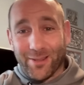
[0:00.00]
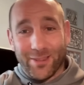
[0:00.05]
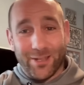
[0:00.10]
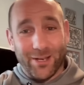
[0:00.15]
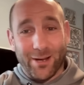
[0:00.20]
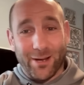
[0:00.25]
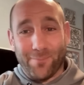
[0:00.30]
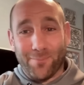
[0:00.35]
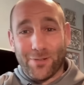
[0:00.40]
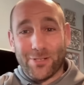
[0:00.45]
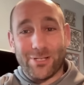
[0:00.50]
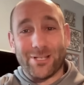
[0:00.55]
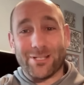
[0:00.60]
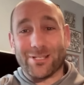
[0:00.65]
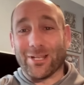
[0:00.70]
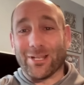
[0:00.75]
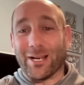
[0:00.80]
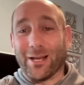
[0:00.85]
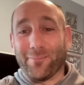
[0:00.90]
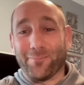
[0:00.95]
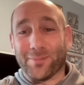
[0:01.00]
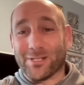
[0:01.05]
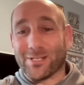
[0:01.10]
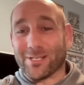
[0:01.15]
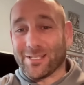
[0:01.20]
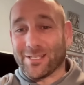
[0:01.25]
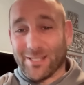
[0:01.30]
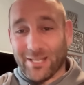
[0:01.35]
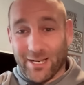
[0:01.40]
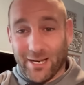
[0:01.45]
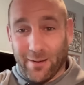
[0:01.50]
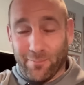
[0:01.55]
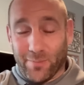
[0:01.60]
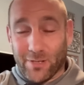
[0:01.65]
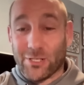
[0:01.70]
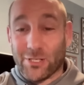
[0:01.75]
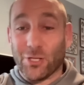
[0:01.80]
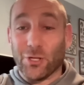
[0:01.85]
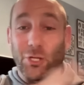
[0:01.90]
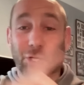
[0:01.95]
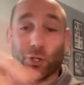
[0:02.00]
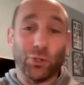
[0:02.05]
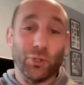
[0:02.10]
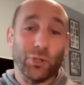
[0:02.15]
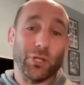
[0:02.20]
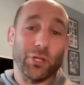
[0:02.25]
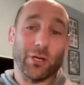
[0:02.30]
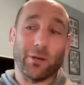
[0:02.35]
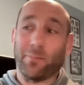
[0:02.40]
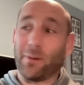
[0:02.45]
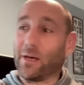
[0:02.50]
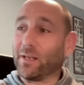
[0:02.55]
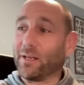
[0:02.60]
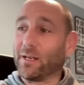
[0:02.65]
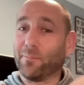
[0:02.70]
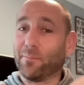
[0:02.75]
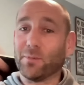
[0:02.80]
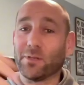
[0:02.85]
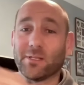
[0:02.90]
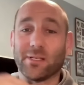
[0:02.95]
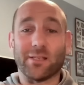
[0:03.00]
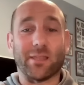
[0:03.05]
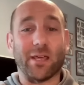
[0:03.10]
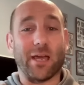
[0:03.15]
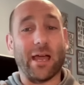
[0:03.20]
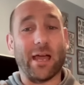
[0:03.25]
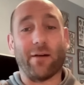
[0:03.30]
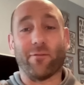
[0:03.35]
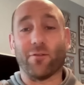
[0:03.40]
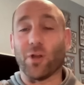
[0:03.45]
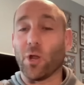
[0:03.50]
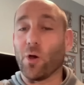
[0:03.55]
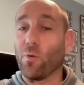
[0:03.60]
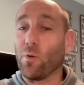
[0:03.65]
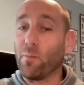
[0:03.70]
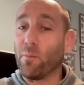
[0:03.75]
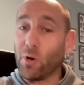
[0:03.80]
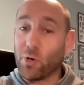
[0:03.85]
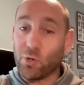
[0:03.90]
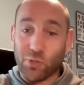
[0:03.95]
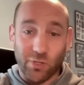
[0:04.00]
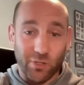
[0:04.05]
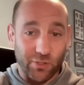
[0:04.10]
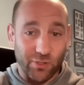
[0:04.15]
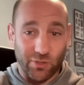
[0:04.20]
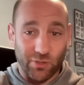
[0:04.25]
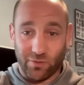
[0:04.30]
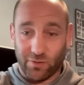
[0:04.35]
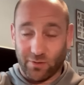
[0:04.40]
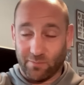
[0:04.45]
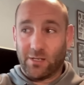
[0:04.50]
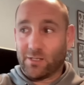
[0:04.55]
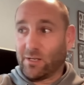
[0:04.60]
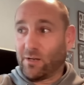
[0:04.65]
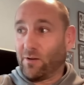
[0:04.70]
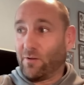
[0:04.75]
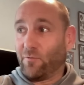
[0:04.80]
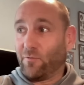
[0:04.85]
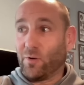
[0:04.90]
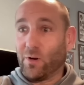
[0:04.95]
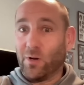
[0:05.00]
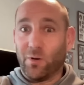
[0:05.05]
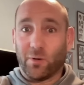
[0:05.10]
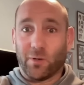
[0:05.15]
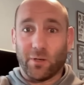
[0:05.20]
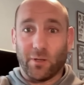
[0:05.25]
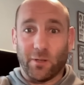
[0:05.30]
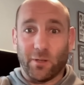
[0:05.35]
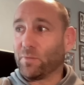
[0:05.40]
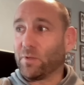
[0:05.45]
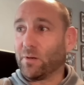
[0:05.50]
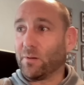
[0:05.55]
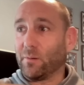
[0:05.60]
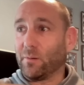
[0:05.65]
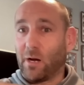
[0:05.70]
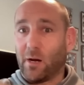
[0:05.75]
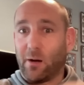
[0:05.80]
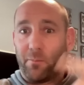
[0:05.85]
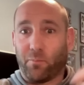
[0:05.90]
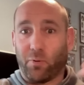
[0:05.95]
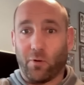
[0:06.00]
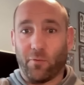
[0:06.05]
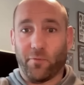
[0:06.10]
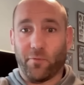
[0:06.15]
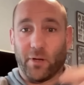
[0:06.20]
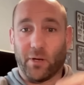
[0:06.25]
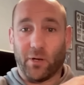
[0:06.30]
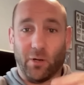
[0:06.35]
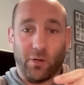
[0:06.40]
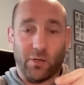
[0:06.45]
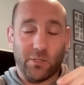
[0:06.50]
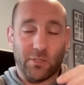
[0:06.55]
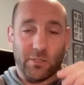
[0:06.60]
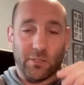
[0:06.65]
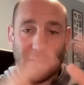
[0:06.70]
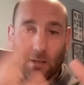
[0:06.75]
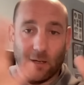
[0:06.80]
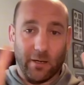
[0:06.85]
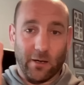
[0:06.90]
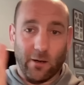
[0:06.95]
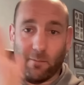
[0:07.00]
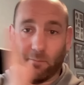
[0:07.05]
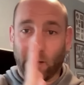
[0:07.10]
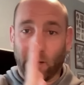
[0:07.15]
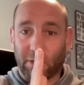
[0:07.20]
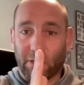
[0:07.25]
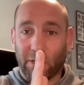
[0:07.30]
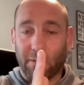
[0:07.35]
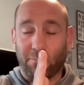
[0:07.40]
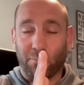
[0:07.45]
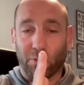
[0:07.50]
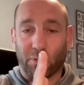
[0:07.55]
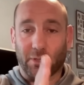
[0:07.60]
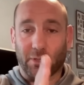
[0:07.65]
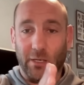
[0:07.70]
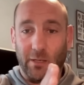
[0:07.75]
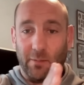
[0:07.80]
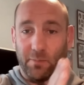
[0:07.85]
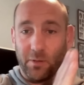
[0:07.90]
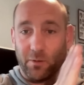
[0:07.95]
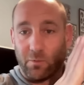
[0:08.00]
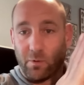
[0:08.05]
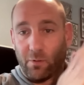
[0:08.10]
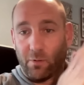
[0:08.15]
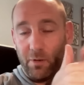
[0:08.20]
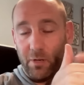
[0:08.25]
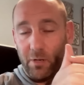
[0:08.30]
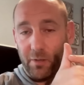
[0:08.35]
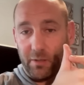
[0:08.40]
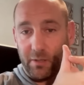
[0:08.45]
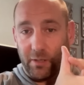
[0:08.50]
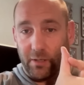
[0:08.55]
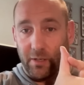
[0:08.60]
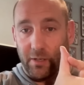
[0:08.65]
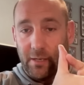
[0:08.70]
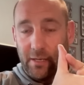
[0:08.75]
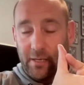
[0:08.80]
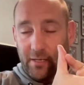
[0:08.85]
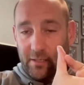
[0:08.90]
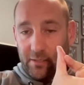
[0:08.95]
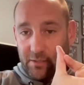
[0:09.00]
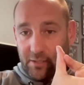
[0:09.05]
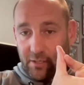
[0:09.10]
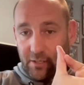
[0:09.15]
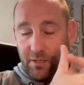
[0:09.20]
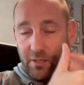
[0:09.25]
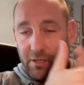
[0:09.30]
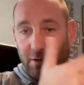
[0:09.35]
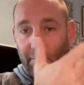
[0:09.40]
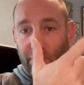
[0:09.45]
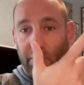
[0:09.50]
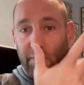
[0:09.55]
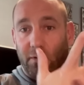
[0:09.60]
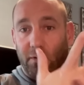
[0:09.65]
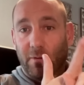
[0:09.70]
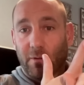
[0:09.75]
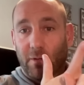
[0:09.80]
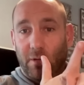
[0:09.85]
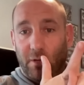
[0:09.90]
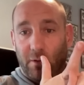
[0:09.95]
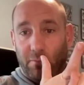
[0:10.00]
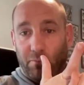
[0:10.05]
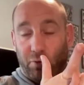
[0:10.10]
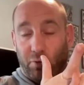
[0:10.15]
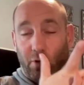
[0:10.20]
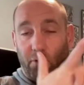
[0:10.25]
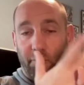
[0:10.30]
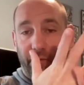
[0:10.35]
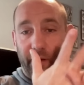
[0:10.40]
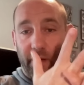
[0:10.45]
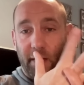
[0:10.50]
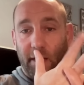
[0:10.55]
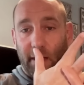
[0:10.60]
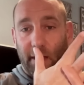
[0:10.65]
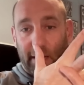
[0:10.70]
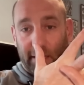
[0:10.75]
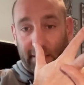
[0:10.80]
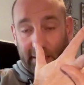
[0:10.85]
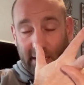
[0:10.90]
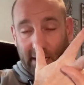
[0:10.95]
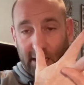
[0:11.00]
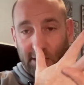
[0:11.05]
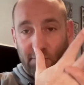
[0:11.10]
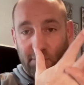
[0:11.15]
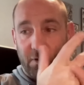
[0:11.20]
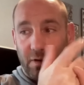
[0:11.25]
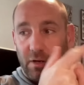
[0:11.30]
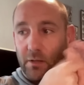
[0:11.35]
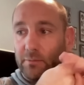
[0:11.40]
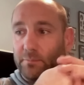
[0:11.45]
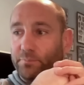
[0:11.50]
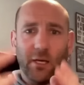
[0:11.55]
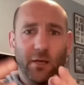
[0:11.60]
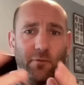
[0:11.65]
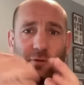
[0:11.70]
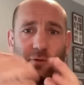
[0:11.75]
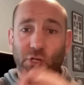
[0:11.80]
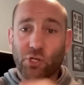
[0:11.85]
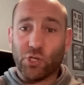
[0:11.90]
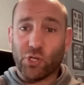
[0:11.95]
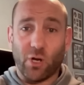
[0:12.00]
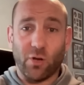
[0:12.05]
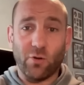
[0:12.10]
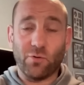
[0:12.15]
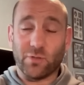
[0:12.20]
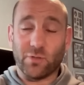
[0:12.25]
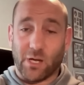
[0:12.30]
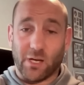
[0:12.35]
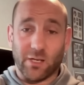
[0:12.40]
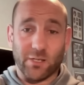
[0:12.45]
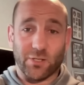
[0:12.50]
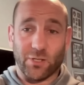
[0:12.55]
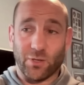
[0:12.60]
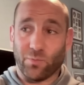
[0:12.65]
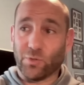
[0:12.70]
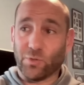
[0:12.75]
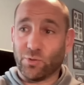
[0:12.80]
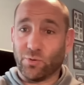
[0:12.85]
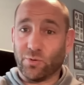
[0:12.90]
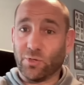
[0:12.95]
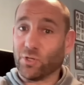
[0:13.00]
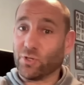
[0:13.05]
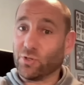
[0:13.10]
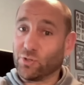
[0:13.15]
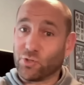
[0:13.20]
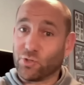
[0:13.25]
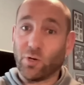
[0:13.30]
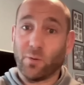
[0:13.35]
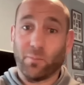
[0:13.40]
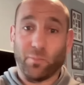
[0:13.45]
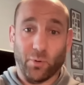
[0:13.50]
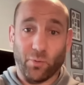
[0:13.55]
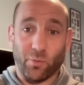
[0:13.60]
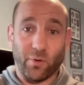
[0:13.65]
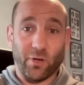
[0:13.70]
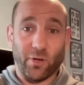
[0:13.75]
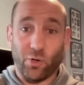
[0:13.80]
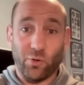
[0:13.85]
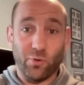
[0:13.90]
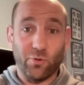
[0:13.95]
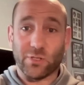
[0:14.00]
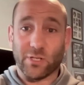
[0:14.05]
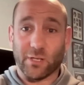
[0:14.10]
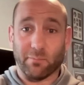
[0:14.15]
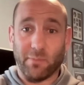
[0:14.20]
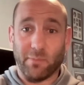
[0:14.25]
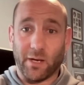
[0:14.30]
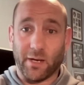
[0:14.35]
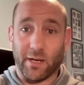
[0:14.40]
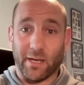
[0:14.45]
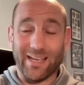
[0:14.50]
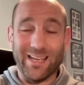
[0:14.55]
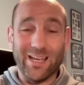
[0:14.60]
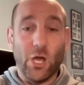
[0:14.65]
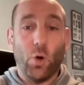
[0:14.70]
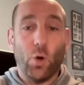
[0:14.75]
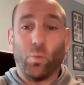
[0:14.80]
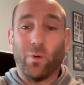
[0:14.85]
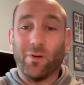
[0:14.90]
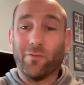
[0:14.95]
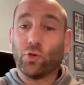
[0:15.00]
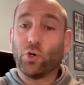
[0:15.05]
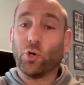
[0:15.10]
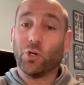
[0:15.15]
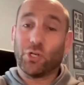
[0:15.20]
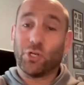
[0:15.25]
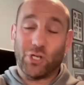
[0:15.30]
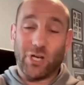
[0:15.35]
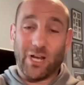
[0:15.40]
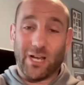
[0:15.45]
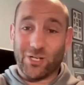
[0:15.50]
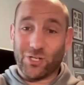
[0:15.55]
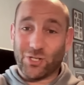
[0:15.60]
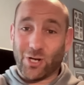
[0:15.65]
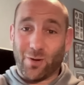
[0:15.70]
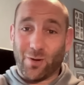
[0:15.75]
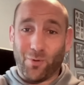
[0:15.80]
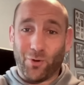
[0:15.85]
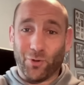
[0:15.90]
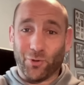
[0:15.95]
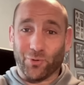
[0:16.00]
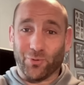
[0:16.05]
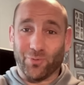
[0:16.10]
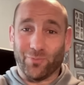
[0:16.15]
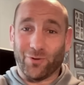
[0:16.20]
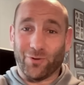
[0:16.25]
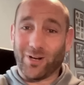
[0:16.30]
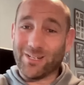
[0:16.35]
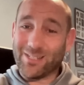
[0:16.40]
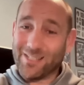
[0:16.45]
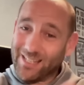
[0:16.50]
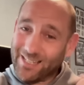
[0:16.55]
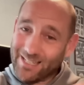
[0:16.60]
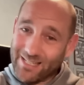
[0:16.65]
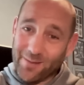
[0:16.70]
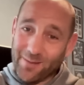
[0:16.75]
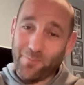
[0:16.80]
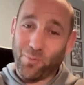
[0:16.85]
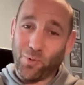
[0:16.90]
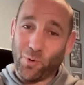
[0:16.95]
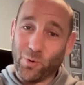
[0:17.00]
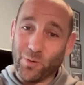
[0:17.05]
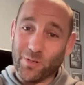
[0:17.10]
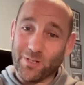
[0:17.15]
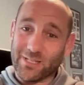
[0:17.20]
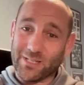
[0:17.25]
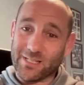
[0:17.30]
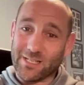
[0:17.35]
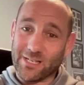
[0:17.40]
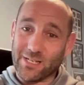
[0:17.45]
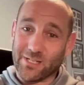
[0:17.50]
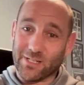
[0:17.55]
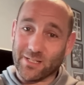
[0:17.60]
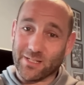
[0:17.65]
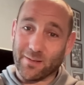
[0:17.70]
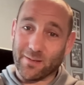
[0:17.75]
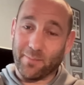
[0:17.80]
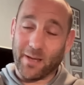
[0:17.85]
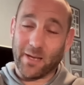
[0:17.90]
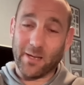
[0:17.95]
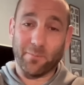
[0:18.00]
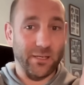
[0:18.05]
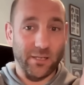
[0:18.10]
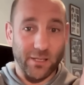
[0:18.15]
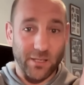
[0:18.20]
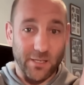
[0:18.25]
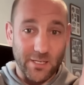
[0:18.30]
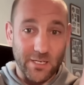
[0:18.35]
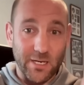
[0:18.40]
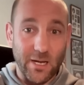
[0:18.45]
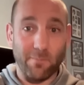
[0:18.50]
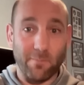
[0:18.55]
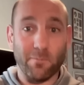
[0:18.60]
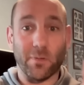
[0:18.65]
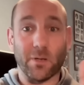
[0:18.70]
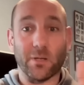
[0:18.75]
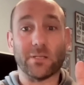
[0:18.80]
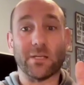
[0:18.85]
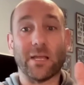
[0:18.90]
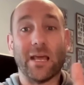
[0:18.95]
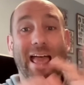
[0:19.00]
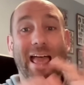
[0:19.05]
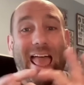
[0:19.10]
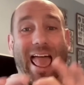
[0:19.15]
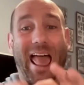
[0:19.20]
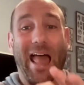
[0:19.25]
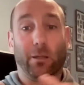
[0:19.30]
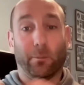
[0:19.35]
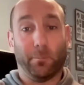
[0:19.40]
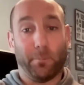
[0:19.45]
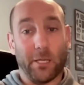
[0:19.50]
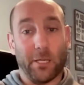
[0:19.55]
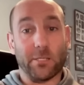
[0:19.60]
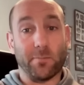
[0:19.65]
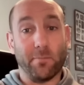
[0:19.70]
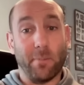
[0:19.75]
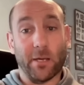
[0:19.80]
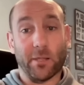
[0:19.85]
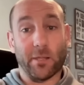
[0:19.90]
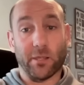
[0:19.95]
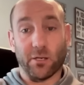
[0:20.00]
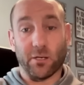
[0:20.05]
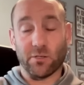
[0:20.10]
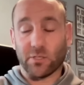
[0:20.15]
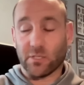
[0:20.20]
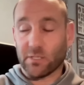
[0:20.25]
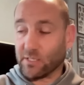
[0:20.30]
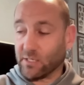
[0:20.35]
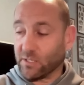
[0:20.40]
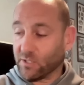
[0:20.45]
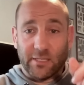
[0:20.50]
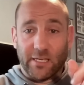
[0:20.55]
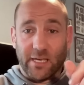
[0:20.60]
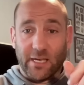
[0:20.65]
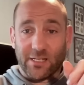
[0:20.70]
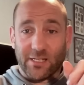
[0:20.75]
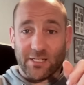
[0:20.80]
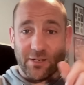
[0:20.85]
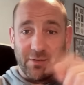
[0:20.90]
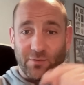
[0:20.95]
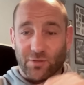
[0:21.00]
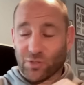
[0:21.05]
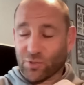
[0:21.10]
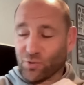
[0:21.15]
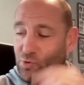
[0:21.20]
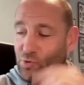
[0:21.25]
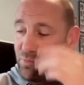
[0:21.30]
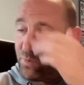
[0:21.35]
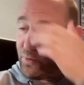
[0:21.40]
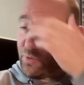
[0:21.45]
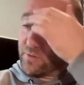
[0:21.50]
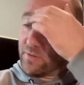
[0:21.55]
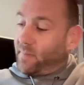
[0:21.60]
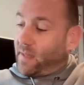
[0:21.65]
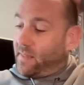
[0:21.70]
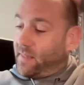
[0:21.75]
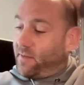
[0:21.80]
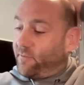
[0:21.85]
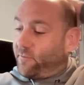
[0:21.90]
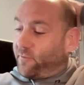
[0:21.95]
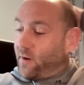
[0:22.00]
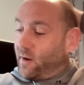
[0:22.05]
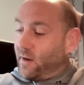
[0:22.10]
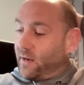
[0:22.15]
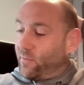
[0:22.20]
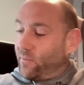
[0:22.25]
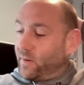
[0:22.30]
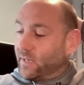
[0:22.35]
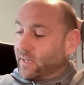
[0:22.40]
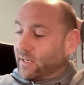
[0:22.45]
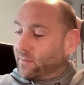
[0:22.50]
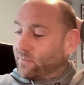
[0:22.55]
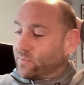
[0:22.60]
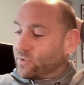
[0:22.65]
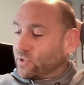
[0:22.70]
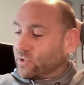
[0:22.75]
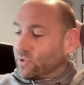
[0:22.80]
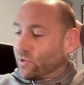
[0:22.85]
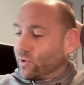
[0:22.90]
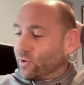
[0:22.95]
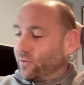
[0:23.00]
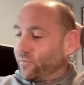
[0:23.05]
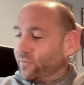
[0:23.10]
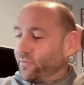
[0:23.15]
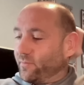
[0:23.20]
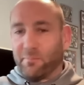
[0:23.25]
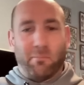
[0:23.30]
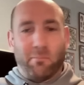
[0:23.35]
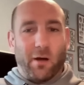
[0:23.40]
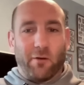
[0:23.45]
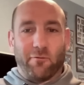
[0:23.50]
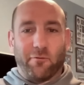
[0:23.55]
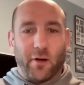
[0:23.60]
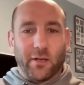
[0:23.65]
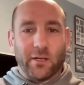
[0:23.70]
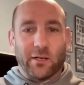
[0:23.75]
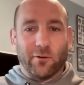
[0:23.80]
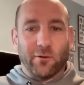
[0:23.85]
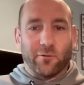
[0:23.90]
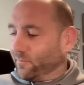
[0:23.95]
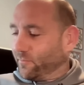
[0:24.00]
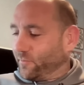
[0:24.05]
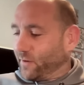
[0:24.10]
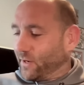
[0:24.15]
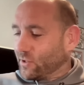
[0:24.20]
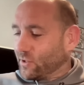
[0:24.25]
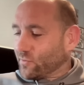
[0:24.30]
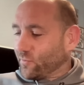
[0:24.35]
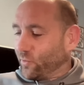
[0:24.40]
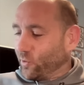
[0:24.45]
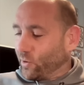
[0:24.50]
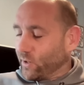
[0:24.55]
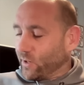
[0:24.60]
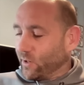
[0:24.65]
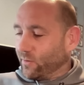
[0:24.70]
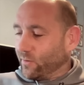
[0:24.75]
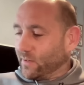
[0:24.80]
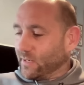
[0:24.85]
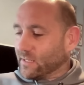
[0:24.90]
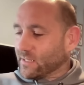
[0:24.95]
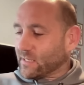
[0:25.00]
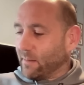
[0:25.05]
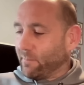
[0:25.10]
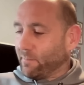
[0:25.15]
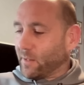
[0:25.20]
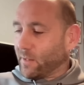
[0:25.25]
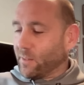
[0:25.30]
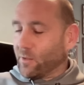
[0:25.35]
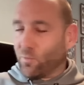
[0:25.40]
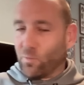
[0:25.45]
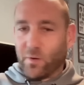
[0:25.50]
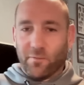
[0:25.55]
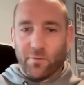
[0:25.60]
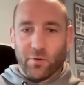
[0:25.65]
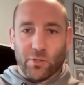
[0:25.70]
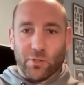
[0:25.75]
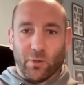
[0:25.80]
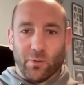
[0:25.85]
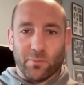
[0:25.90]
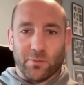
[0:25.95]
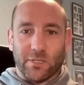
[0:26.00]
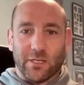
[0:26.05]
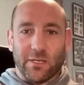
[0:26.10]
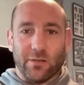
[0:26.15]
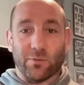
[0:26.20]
The numbers is the numbers is the numbers. And the good thing about numbers is they have no emotion to them. So if we look at our profit and loss and our monthly bookkeeping, where we look at turnover, profit and cash flow, if it shows us that we're doing a good job but we're losing money, we've got to change our model, right? So that's an important decision to make. The numbers help us make those decisions. Get yourselves a scoreboard. And then finally, when it comes to sort of my fun little finish for you, is something that we've adopted.